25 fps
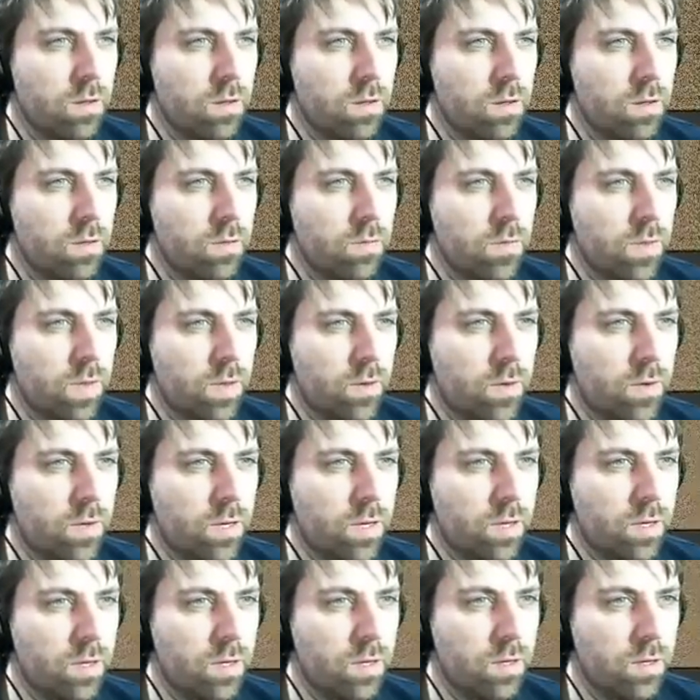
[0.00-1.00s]
Uh, will that
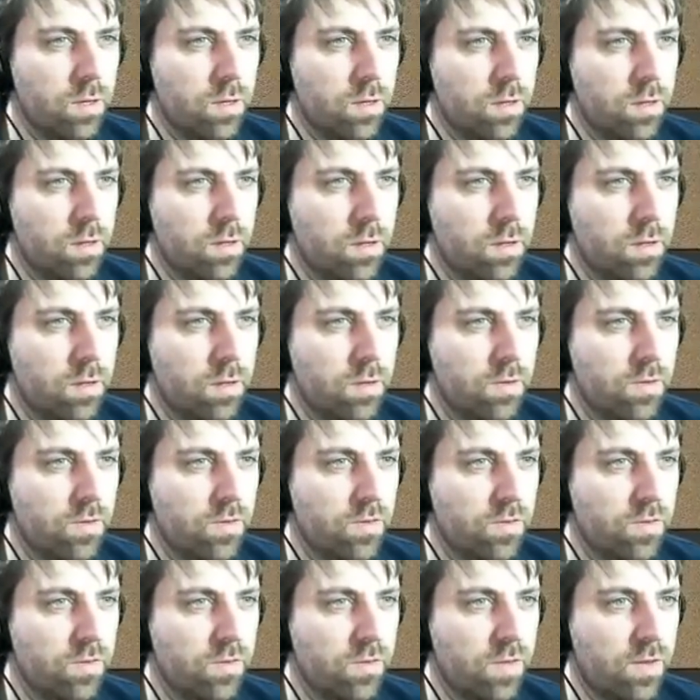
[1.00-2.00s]
work?
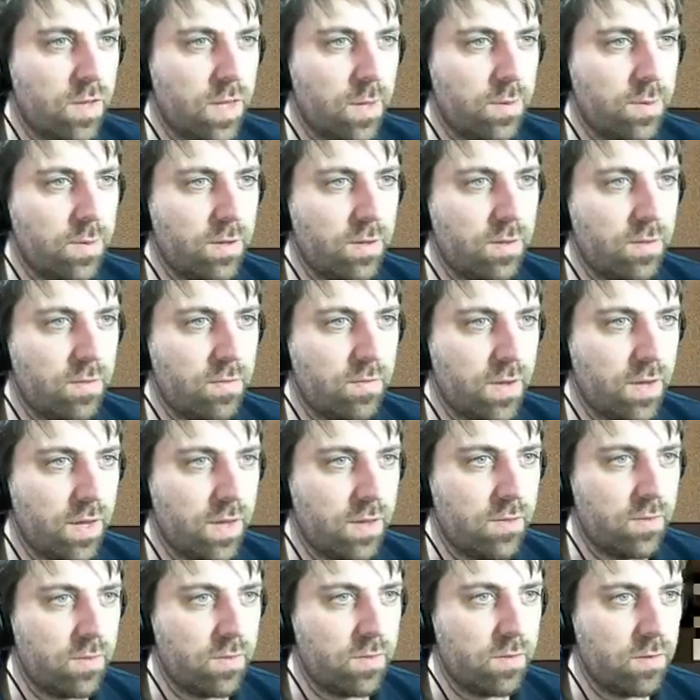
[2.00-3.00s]
Just snap it to the
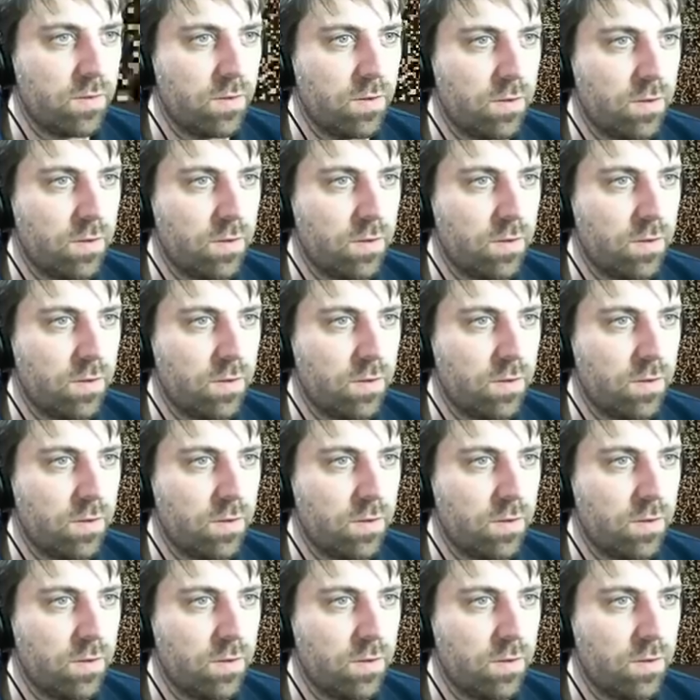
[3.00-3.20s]
face.